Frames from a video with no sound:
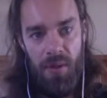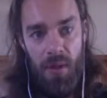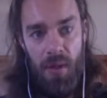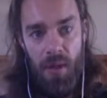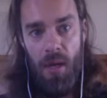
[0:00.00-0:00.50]

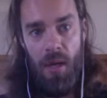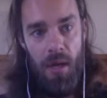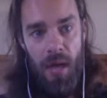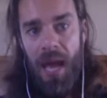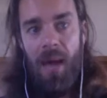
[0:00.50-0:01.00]

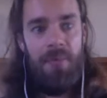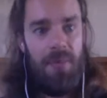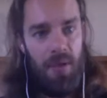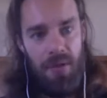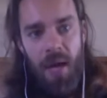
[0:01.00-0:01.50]
apps
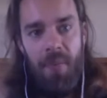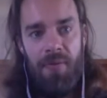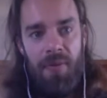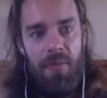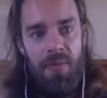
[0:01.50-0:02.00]
on top of
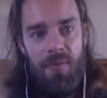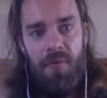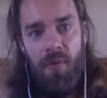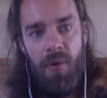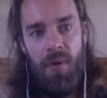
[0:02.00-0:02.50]
them
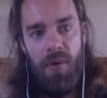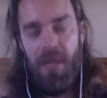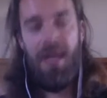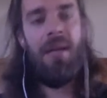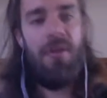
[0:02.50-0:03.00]
that an
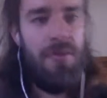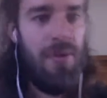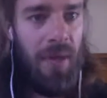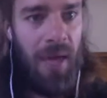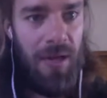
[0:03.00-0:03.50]
end user
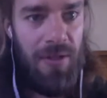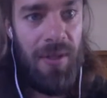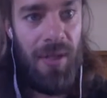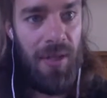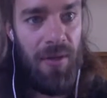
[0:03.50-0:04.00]
can actually
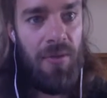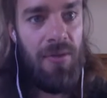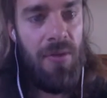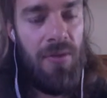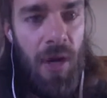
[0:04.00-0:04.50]
like use. So
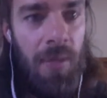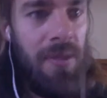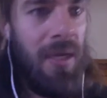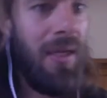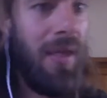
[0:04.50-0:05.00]
Dharma's
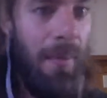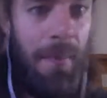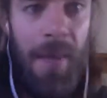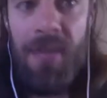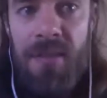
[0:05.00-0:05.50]
had like a
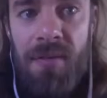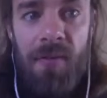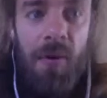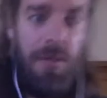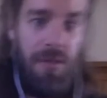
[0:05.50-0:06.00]
massive
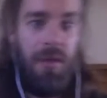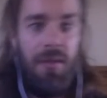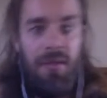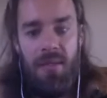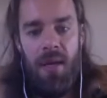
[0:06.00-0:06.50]
focus on
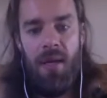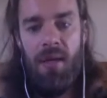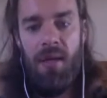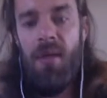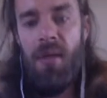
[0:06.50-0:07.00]
design.
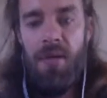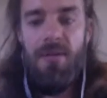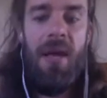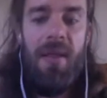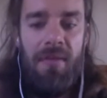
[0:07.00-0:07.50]
So
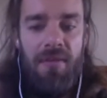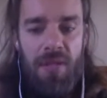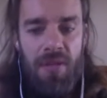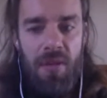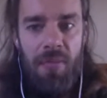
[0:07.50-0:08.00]
now they've changed
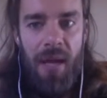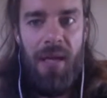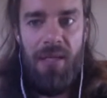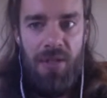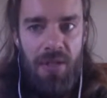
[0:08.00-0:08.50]
their branding
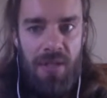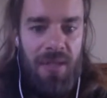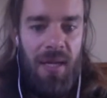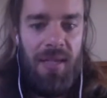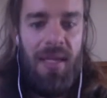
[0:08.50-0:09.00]
to just
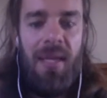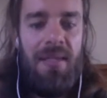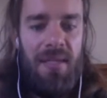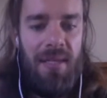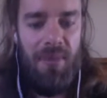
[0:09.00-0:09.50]
like the
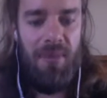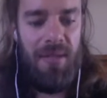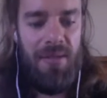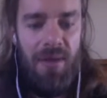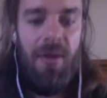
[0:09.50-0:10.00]
easiest place
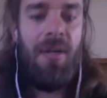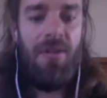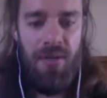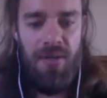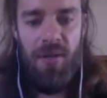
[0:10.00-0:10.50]
to earn
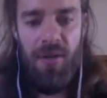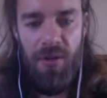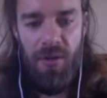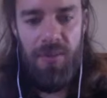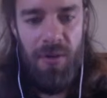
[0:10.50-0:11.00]
interest on your
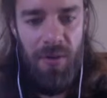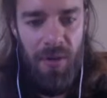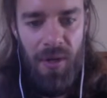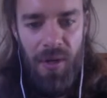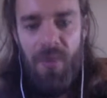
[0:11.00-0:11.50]
crypto,
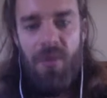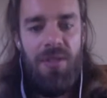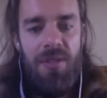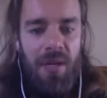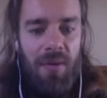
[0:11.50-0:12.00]
which is
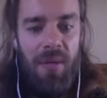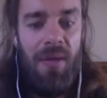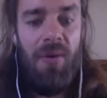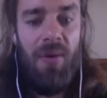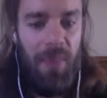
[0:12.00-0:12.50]
like really
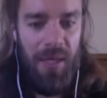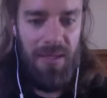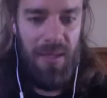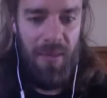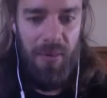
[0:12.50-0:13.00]
cool because
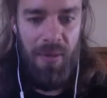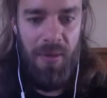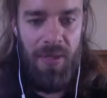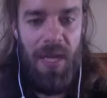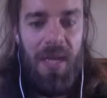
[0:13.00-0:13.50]
like pretty
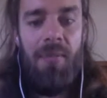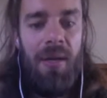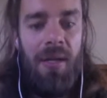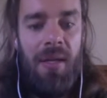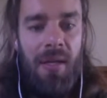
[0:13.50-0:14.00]
much
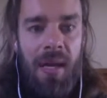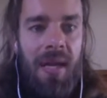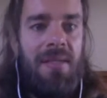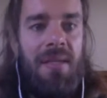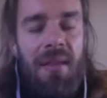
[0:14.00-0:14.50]
anybody that
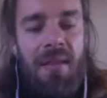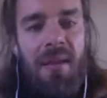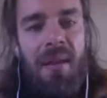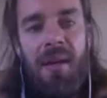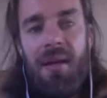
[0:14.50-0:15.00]
has ETH in
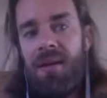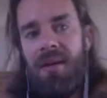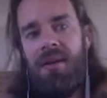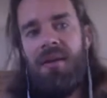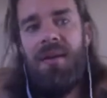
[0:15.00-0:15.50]
like,
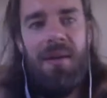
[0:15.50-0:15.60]
a